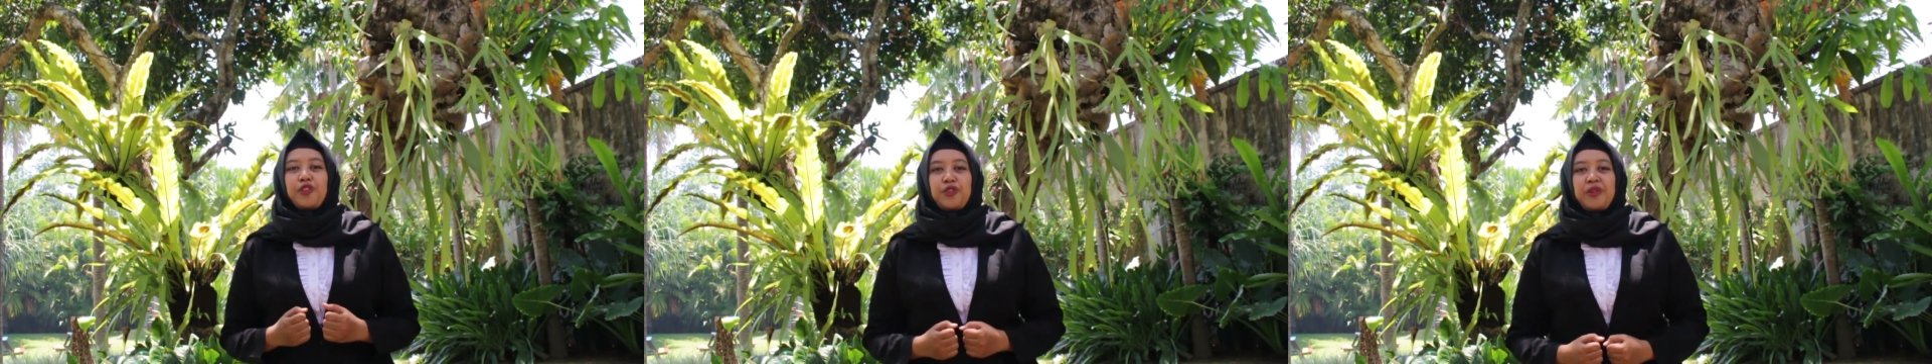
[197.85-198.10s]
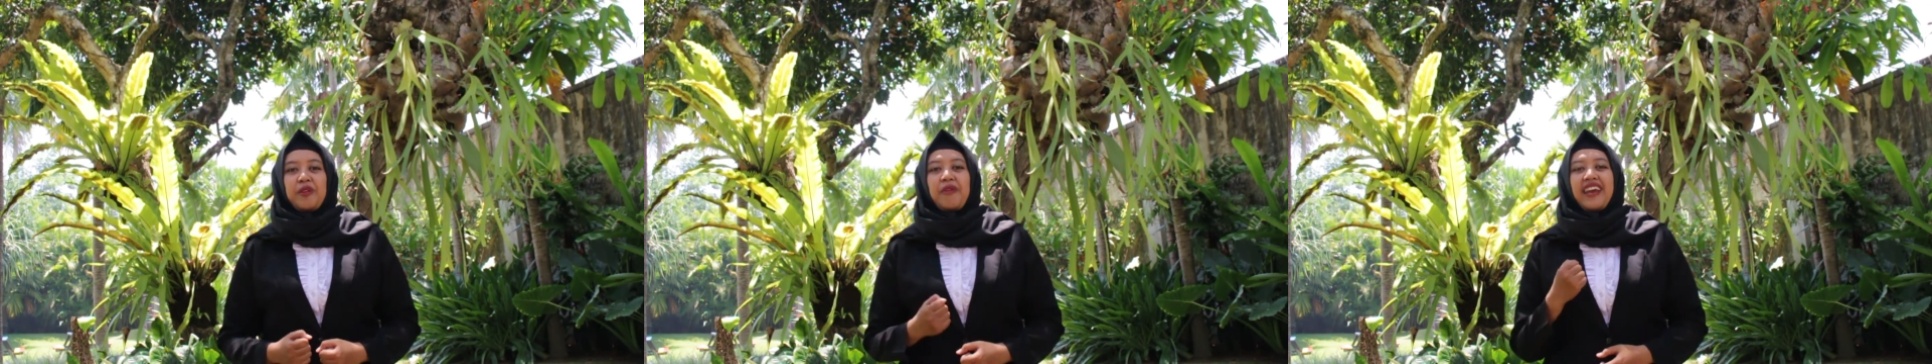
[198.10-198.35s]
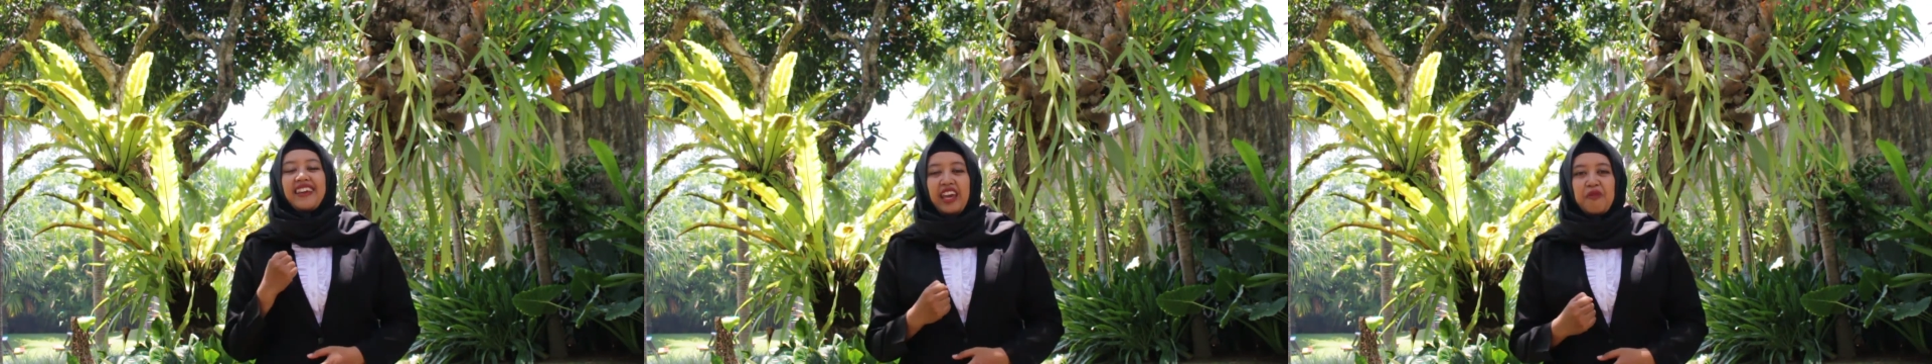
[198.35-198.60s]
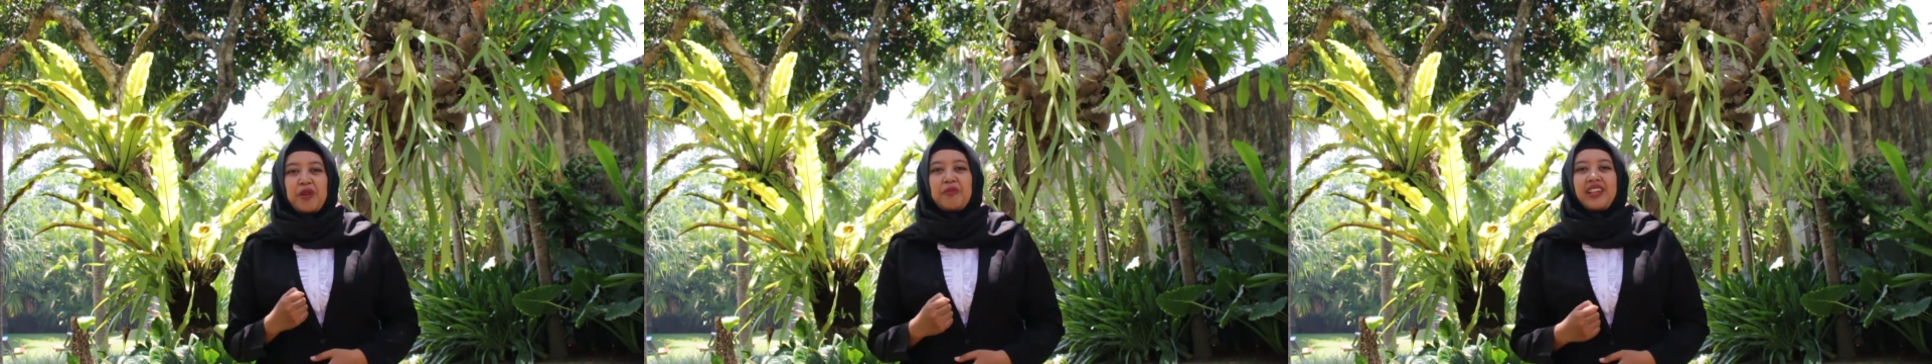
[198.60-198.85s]
proving my
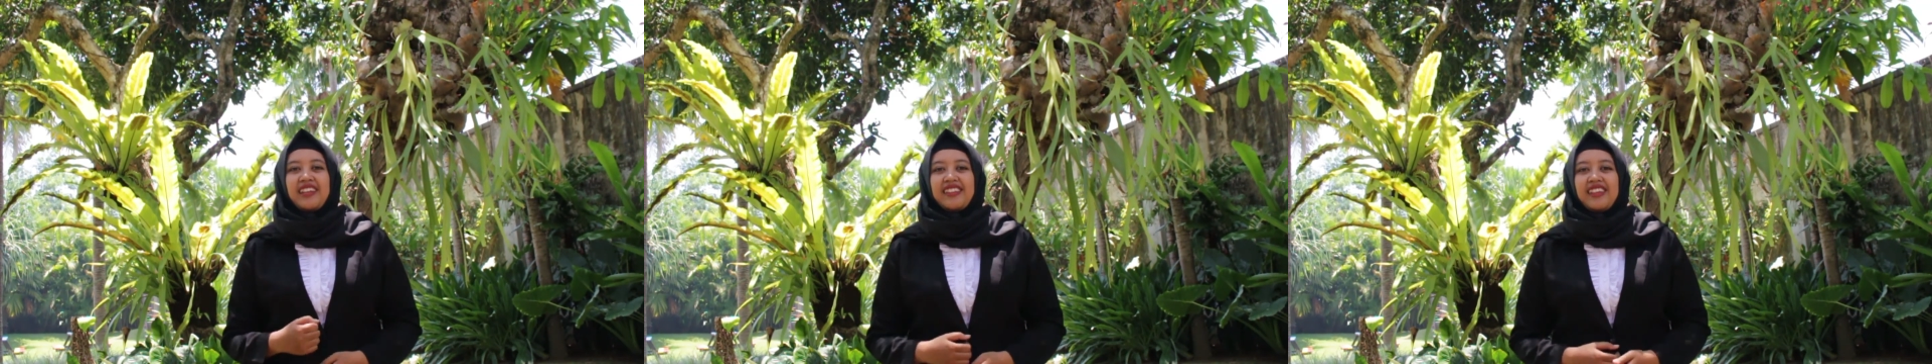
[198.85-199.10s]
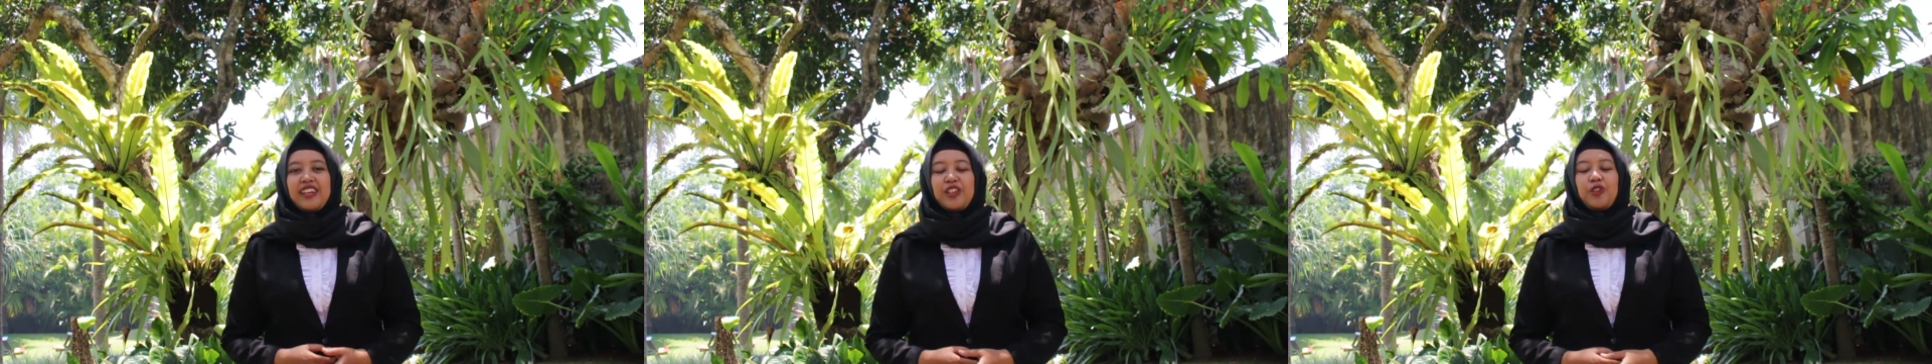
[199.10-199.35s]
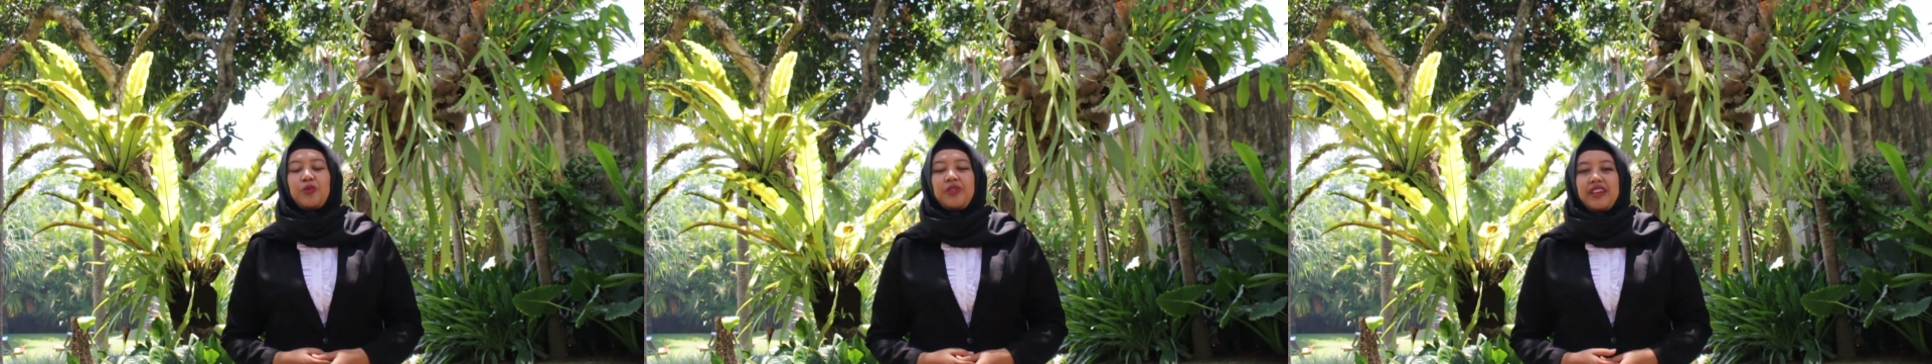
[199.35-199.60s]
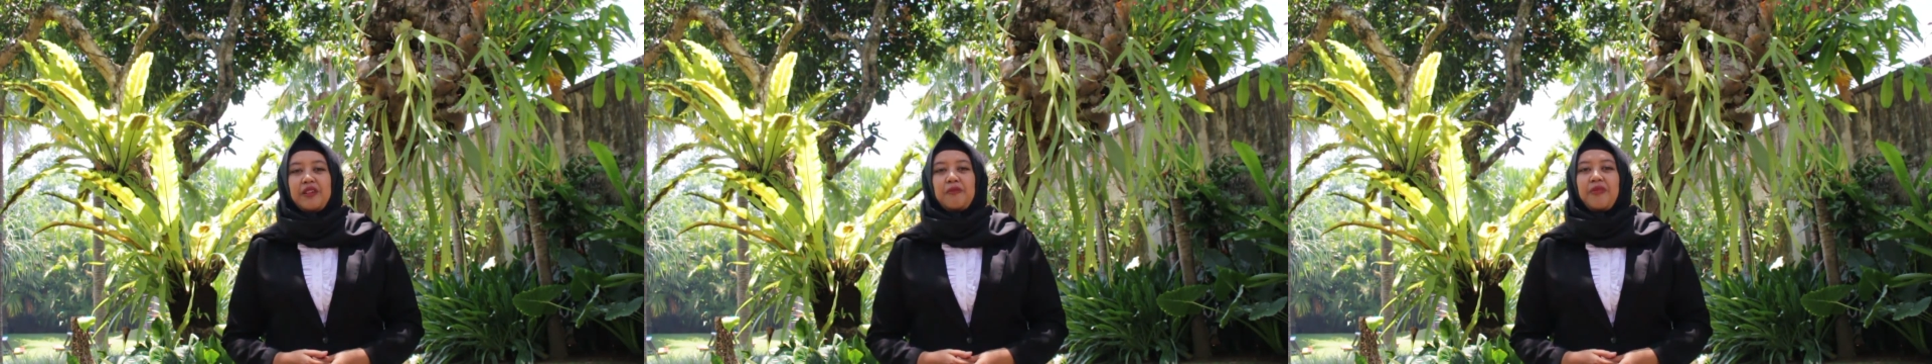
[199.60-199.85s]
capability to
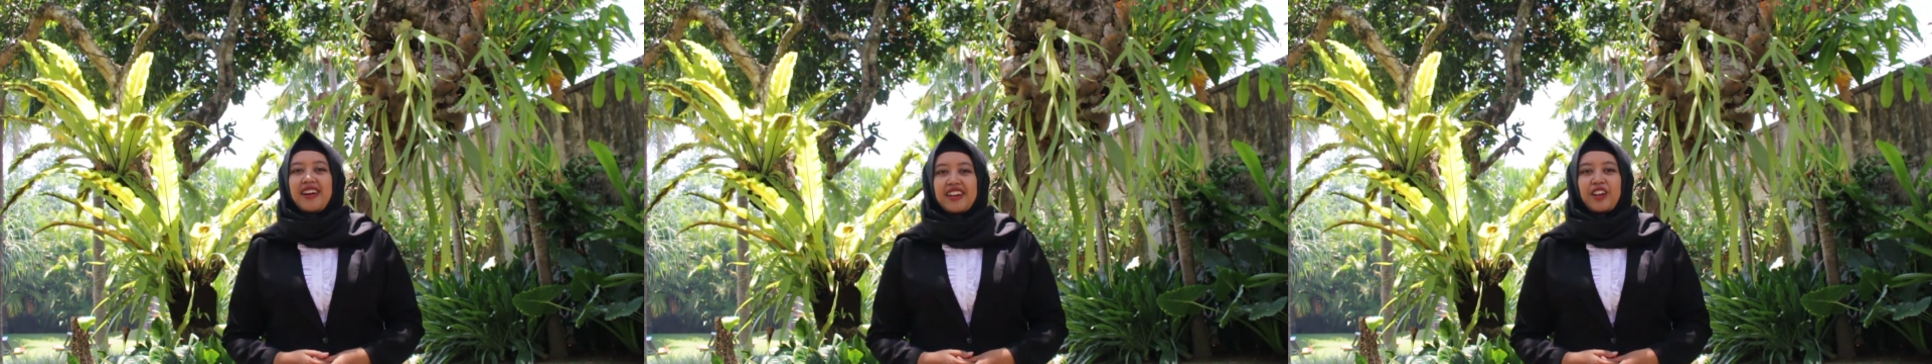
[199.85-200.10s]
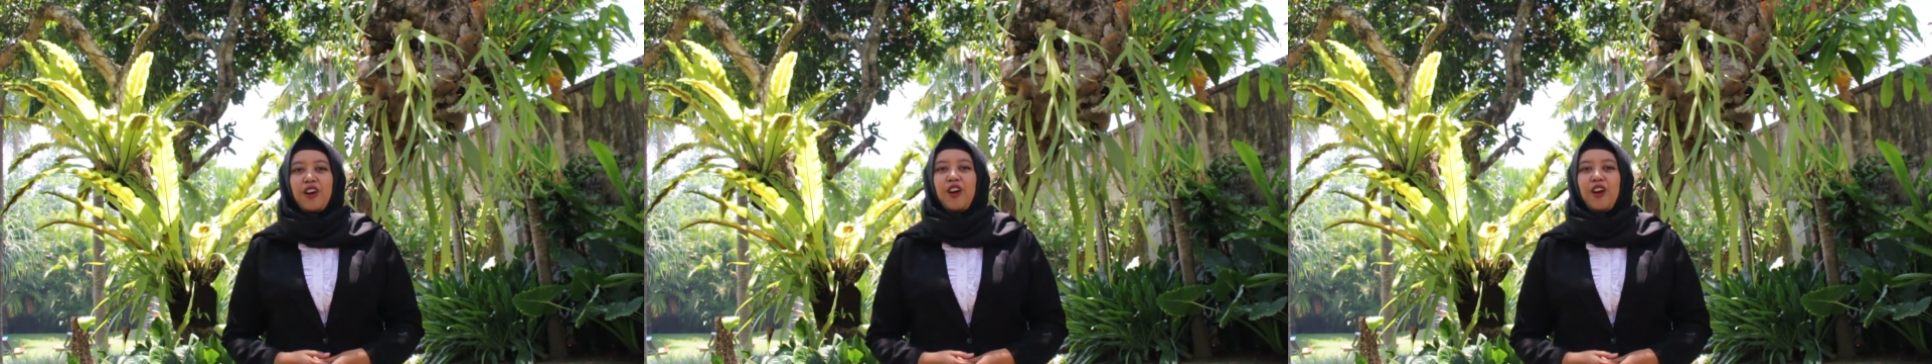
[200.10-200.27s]
be part